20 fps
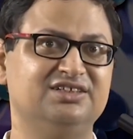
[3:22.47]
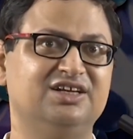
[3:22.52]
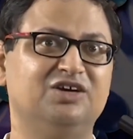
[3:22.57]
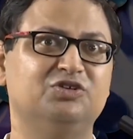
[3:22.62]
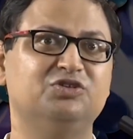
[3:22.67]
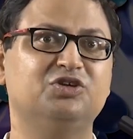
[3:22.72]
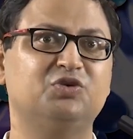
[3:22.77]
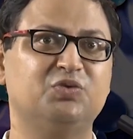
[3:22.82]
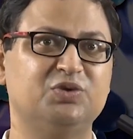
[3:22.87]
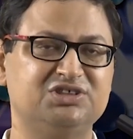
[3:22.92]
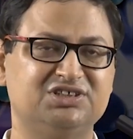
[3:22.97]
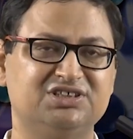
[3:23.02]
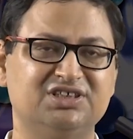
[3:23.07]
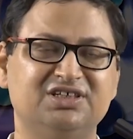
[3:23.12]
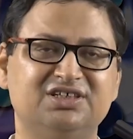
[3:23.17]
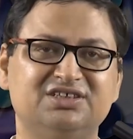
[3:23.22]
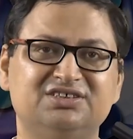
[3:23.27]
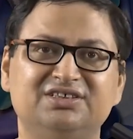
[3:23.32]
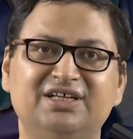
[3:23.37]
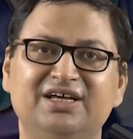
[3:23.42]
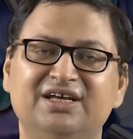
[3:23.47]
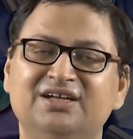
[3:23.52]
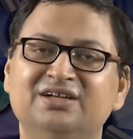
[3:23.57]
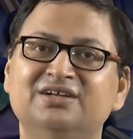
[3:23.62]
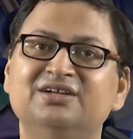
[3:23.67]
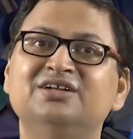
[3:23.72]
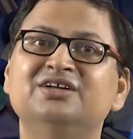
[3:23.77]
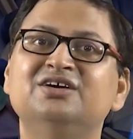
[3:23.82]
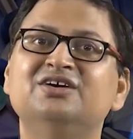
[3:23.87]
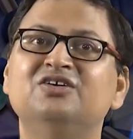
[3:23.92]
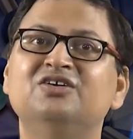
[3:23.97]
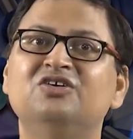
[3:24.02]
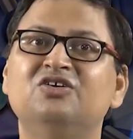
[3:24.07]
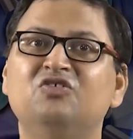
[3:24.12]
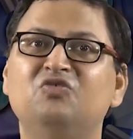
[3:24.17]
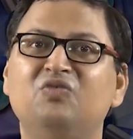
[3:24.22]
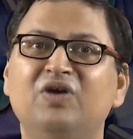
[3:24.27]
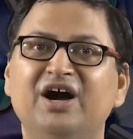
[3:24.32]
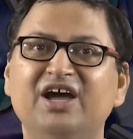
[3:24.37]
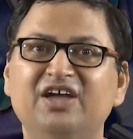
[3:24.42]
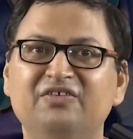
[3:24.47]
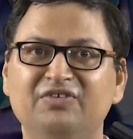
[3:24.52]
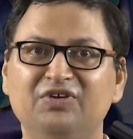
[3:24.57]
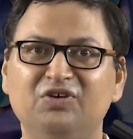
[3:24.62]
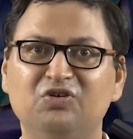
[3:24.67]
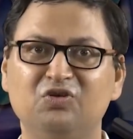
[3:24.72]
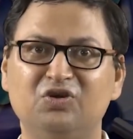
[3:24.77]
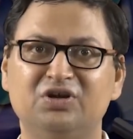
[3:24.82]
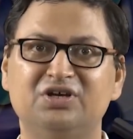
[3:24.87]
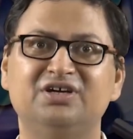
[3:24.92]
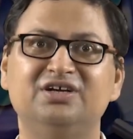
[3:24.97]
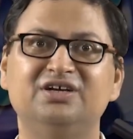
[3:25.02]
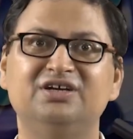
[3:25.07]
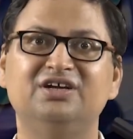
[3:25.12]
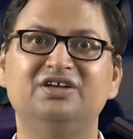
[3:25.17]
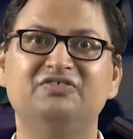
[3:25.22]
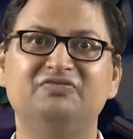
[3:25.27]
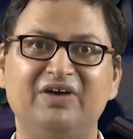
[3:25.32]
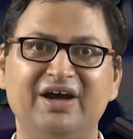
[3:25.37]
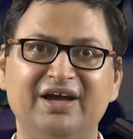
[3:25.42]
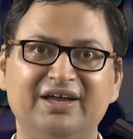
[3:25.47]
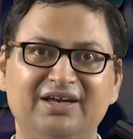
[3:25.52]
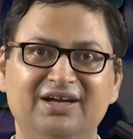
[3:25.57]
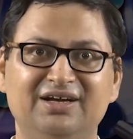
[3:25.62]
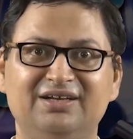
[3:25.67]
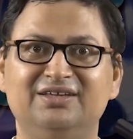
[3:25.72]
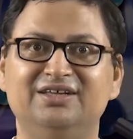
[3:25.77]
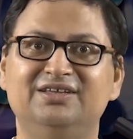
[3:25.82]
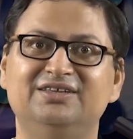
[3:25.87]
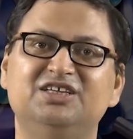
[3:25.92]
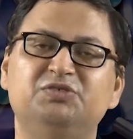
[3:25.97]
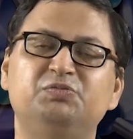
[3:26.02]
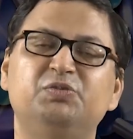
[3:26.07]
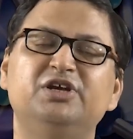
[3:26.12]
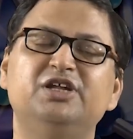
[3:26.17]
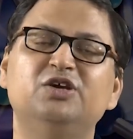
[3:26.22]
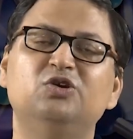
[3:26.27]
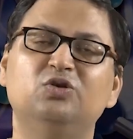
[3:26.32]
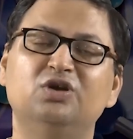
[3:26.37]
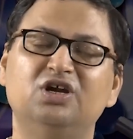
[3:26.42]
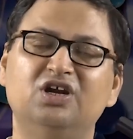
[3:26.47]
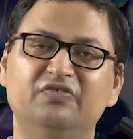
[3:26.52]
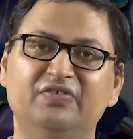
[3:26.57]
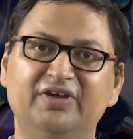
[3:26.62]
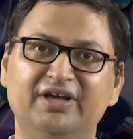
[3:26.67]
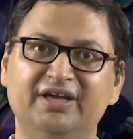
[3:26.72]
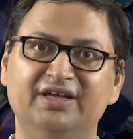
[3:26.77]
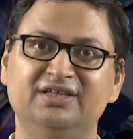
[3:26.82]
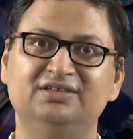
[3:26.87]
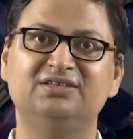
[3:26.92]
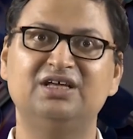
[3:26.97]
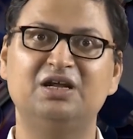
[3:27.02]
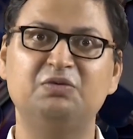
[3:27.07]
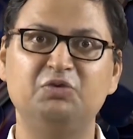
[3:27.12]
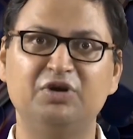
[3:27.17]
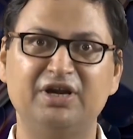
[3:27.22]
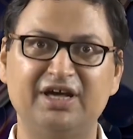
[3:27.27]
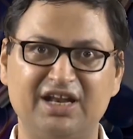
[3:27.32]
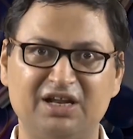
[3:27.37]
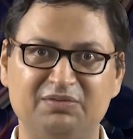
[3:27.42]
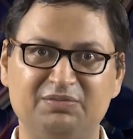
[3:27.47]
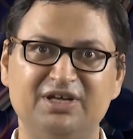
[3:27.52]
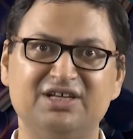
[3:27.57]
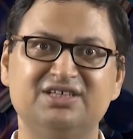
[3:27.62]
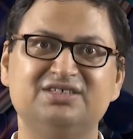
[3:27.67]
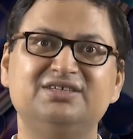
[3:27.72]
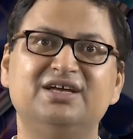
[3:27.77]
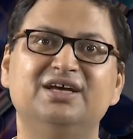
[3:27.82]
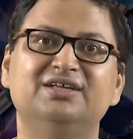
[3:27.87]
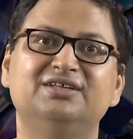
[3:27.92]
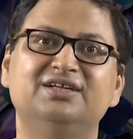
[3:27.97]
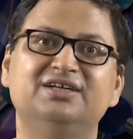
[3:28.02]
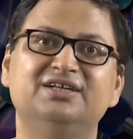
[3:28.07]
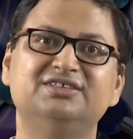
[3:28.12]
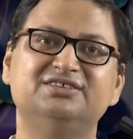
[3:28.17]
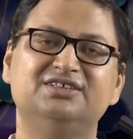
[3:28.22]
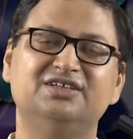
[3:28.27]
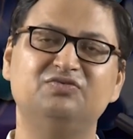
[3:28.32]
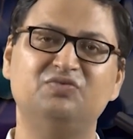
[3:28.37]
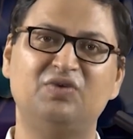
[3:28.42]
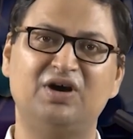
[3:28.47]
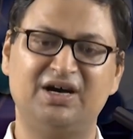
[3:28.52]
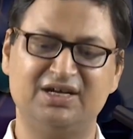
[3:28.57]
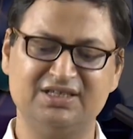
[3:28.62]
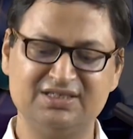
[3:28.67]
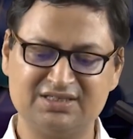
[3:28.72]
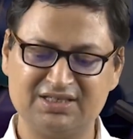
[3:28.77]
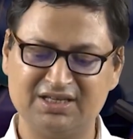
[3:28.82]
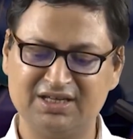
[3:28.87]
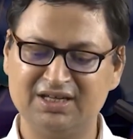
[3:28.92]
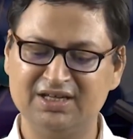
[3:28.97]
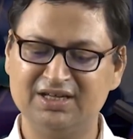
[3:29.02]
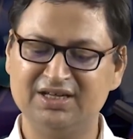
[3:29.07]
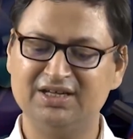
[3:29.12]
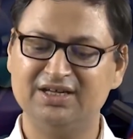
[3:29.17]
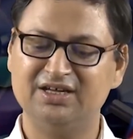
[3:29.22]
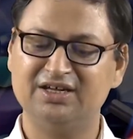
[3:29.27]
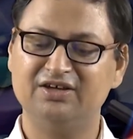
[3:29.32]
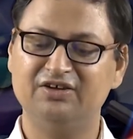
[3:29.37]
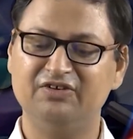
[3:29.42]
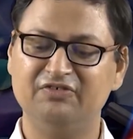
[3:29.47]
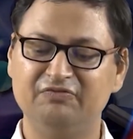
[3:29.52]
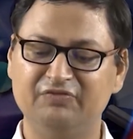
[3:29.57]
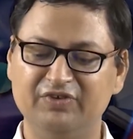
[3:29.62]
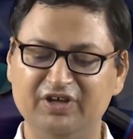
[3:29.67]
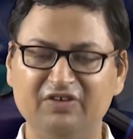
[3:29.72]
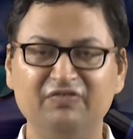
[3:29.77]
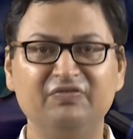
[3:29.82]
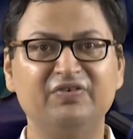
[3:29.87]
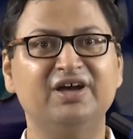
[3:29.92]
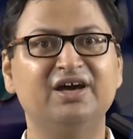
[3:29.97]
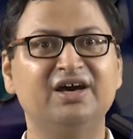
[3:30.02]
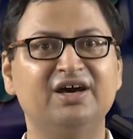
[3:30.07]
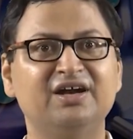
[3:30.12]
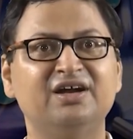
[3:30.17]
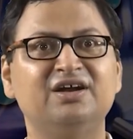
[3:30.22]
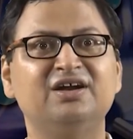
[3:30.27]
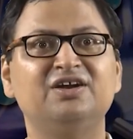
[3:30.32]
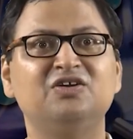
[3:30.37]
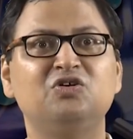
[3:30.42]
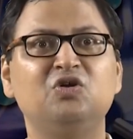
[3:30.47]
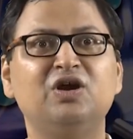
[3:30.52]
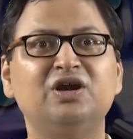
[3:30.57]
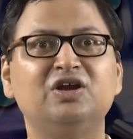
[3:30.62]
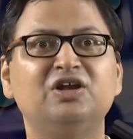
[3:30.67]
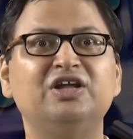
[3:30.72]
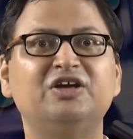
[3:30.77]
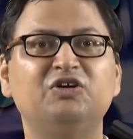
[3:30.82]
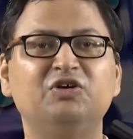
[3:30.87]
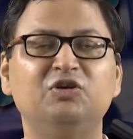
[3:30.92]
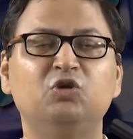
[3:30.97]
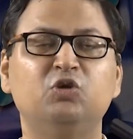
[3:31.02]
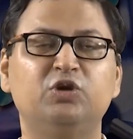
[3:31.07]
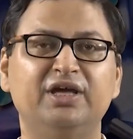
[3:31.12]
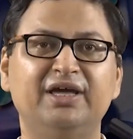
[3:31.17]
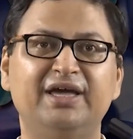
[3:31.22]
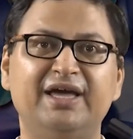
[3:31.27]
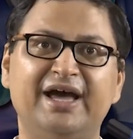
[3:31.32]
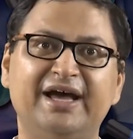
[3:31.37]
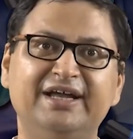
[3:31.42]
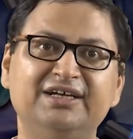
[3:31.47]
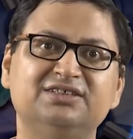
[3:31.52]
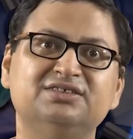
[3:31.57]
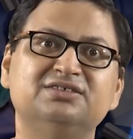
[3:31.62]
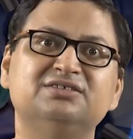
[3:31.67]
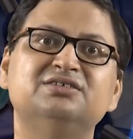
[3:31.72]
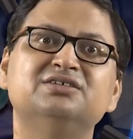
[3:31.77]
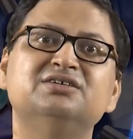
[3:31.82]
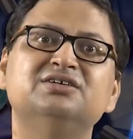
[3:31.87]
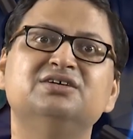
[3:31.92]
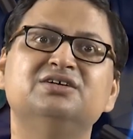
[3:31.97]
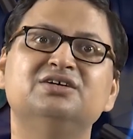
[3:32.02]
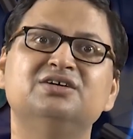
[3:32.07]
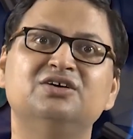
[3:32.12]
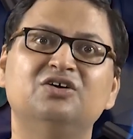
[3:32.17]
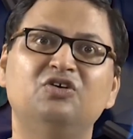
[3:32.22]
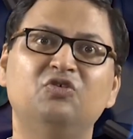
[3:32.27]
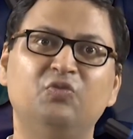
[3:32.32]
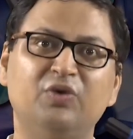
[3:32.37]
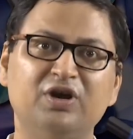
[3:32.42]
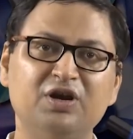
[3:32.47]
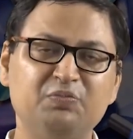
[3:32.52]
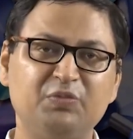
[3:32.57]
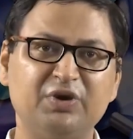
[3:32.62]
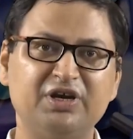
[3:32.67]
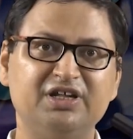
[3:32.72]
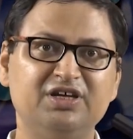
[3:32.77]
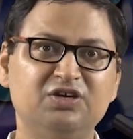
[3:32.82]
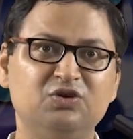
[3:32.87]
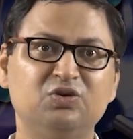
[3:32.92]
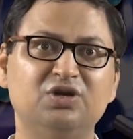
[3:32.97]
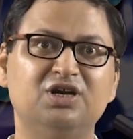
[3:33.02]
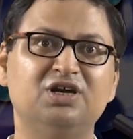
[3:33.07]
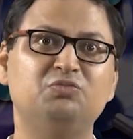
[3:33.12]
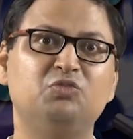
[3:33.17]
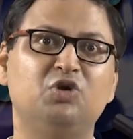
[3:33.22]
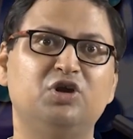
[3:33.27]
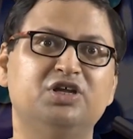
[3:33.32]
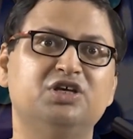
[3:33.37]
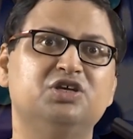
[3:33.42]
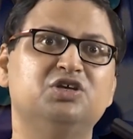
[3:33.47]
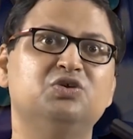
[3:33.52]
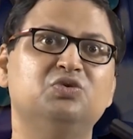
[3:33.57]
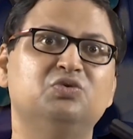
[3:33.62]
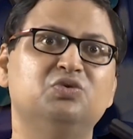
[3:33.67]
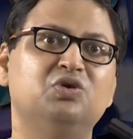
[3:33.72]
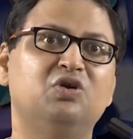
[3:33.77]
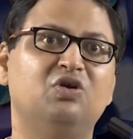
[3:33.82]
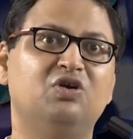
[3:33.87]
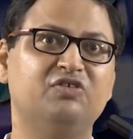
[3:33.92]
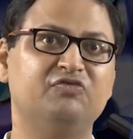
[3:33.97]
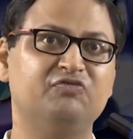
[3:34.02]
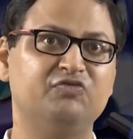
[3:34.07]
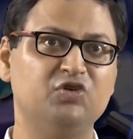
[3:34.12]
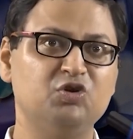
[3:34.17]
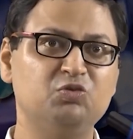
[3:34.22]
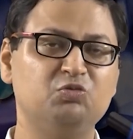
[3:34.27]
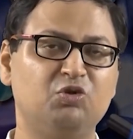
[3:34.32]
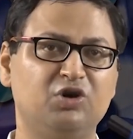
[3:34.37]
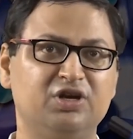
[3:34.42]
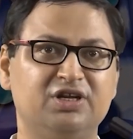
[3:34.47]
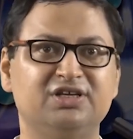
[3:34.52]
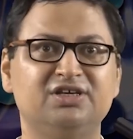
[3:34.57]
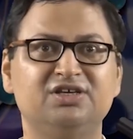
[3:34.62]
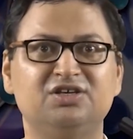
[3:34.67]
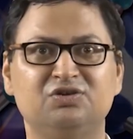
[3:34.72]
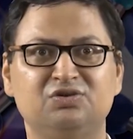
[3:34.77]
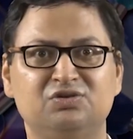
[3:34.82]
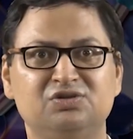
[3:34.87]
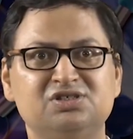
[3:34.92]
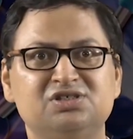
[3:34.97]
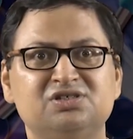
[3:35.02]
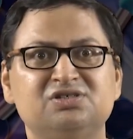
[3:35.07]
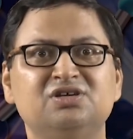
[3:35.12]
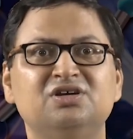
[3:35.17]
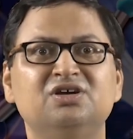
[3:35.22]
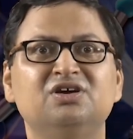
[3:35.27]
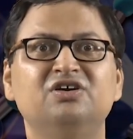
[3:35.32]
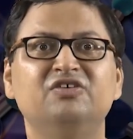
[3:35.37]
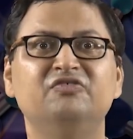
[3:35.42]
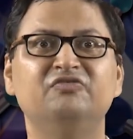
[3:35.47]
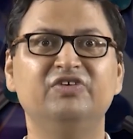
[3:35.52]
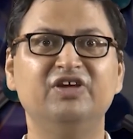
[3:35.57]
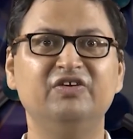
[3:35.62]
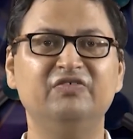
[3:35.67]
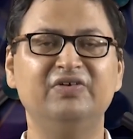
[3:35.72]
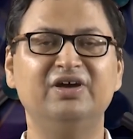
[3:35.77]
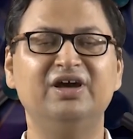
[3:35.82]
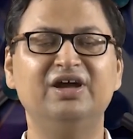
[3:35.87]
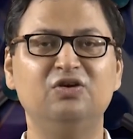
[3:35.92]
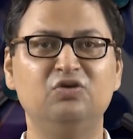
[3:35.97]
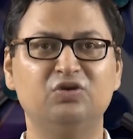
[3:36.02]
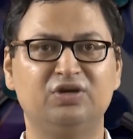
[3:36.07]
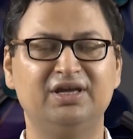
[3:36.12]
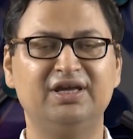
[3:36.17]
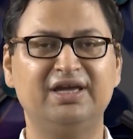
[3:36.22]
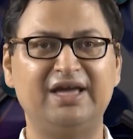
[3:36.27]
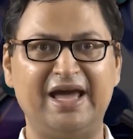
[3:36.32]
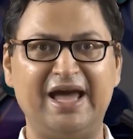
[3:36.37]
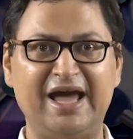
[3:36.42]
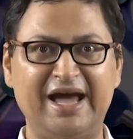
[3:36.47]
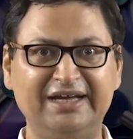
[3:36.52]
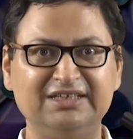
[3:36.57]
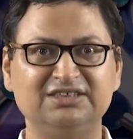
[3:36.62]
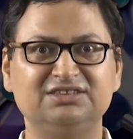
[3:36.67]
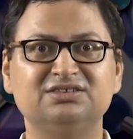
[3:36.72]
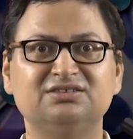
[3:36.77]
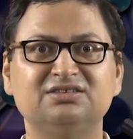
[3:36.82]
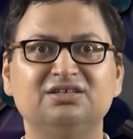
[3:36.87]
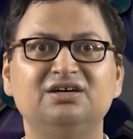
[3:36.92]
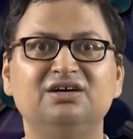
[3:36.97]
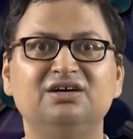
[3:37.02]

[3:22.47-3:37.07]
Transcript: Now, the question is then why we do not define it in this particular way in thermodynamics, and the reason was we were not looking at one particular molecule or few molecules, we were looking at